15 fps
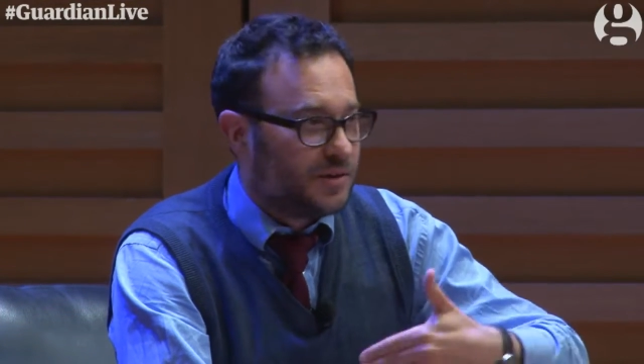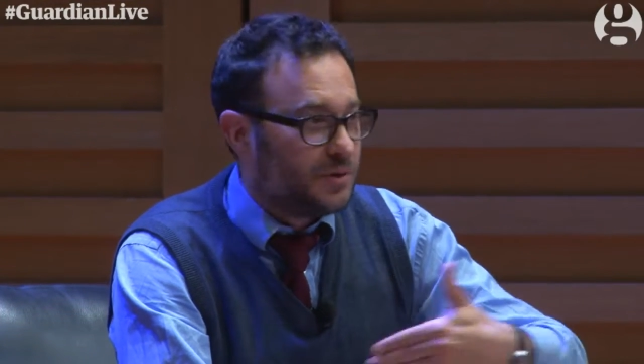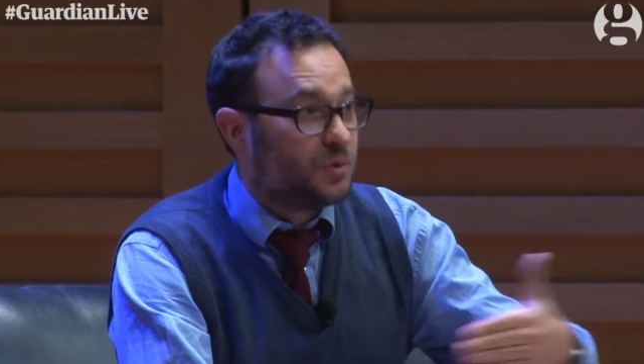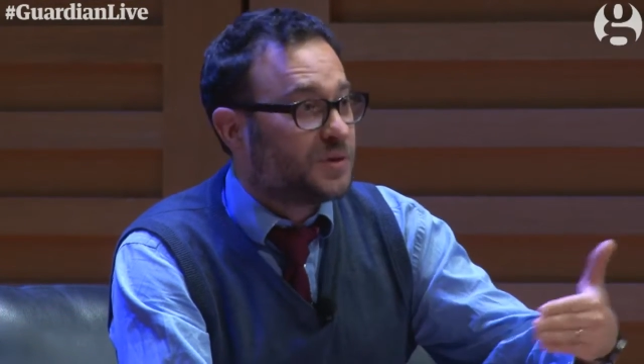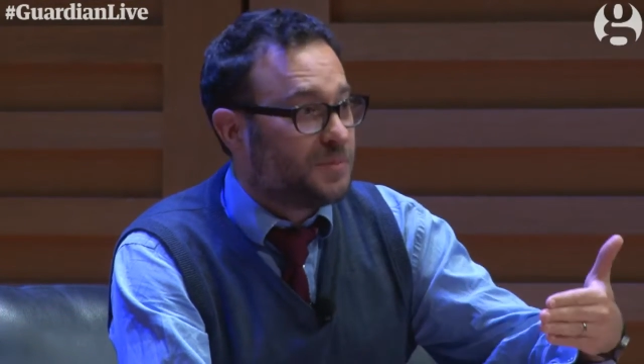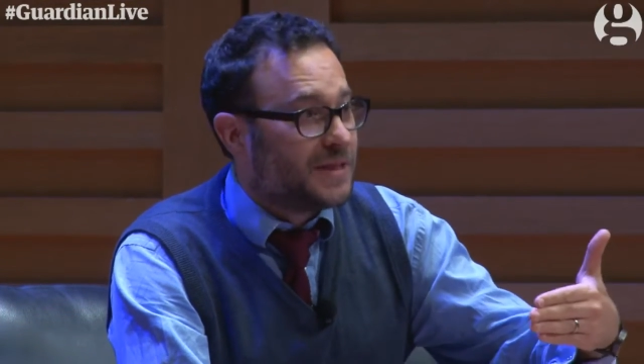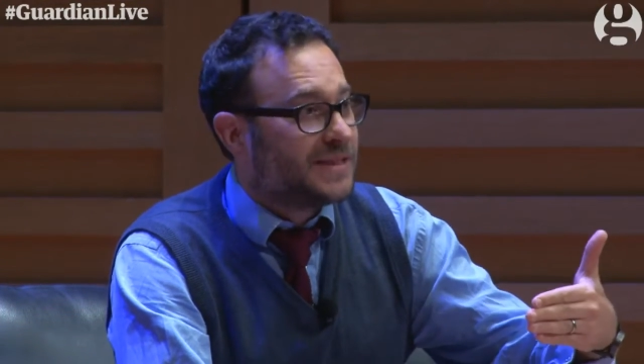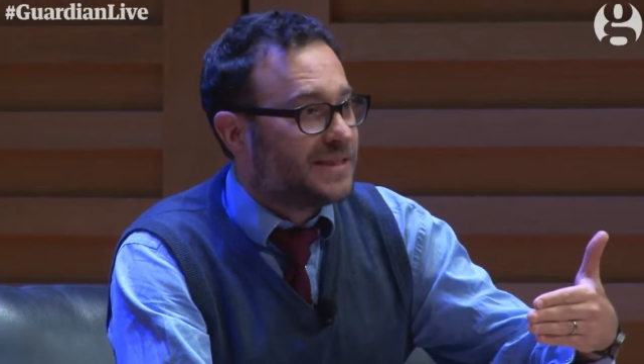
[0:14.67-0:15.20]

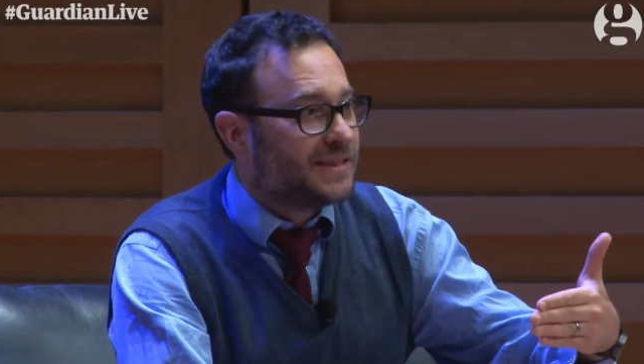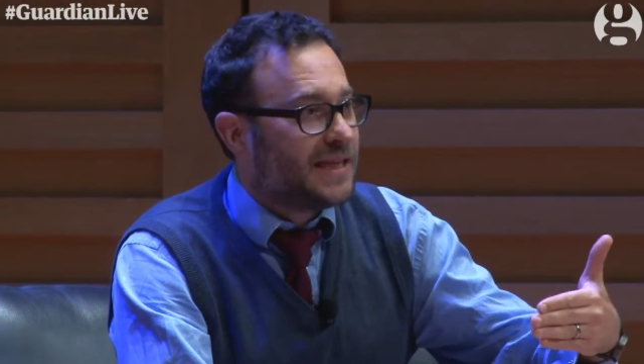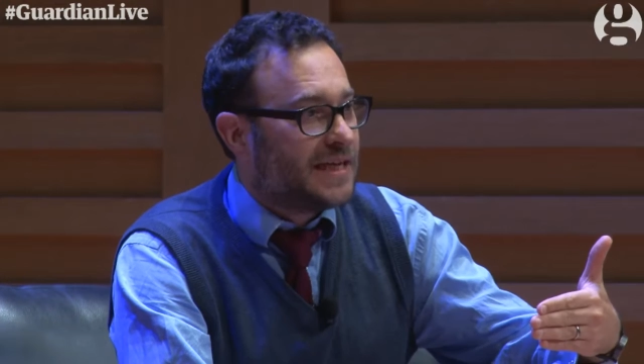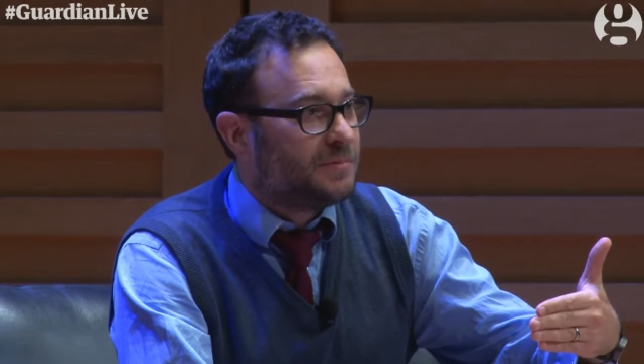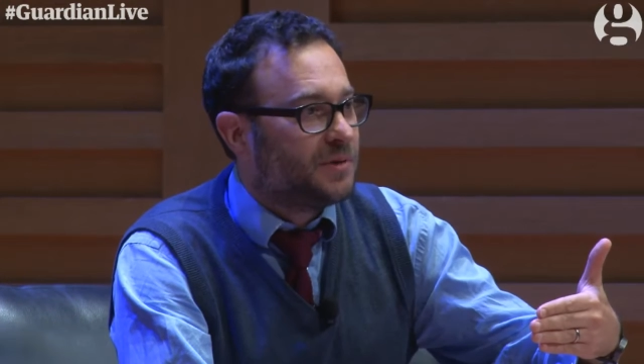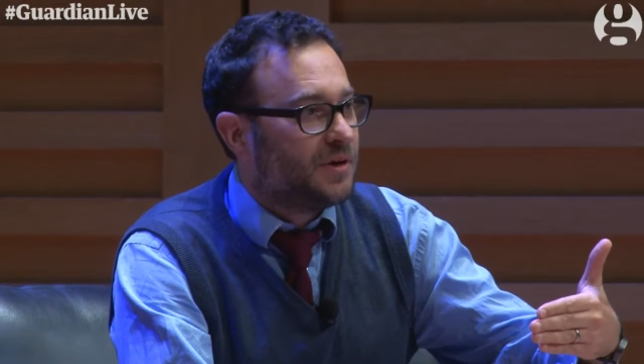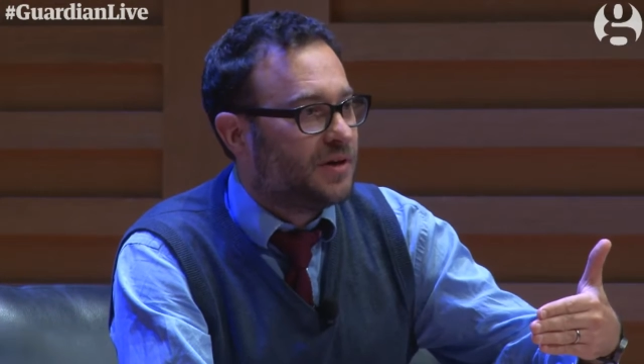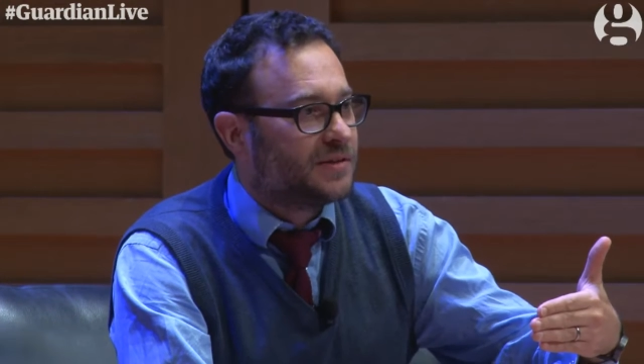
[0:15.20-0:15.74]
automatic
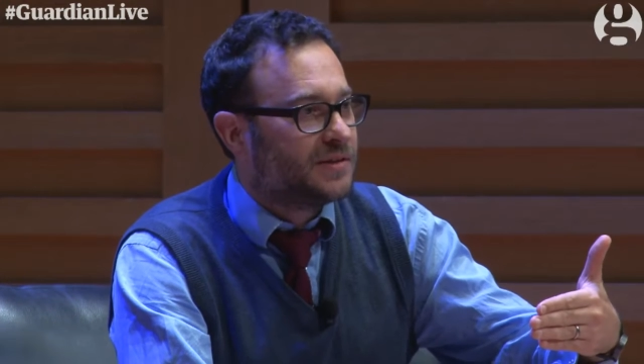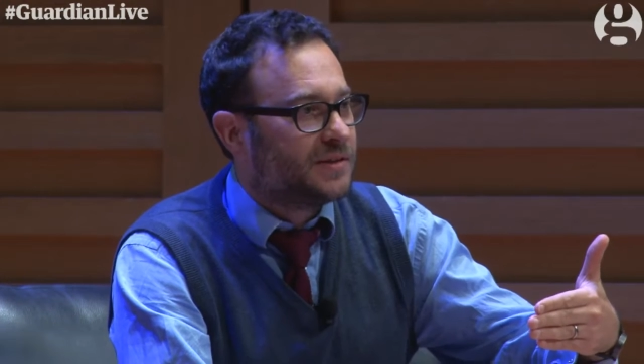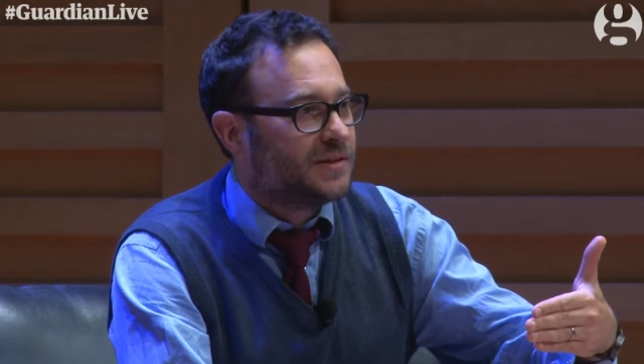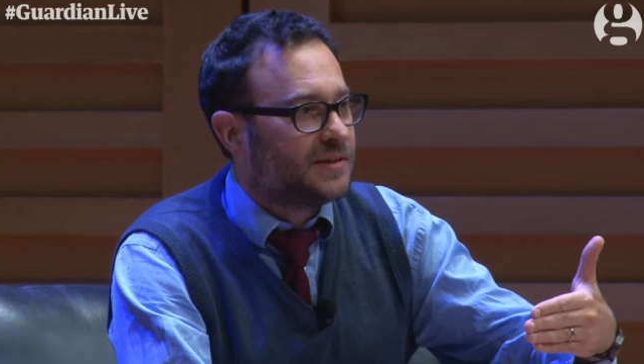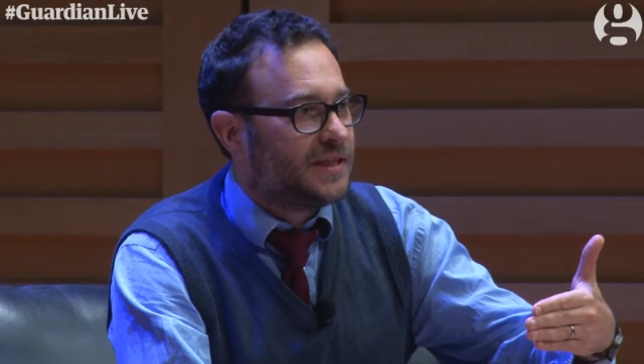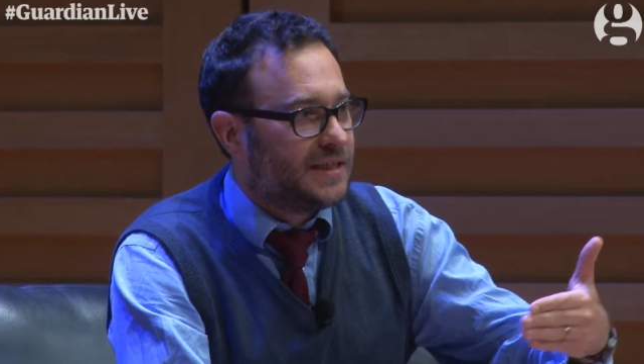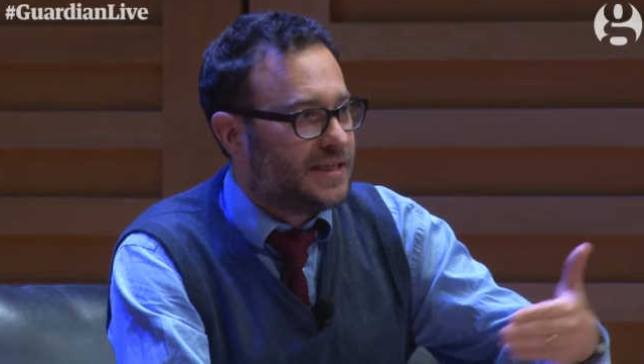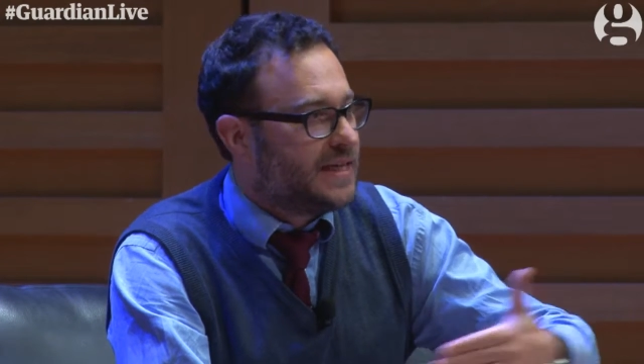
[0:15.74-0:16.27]
stabilisers
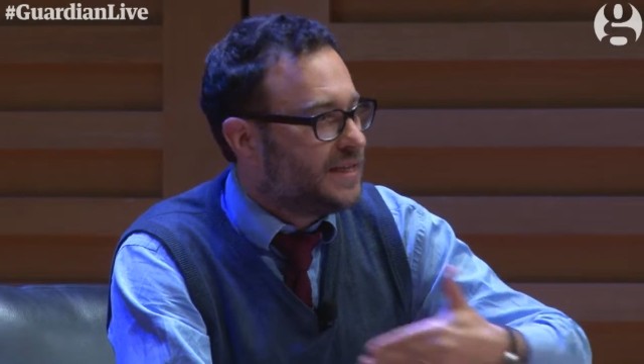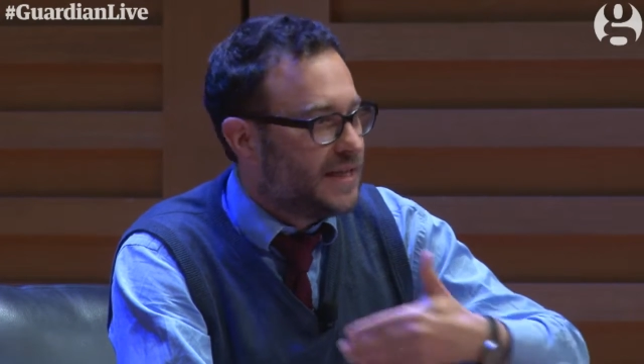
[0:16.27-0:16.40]
kick in.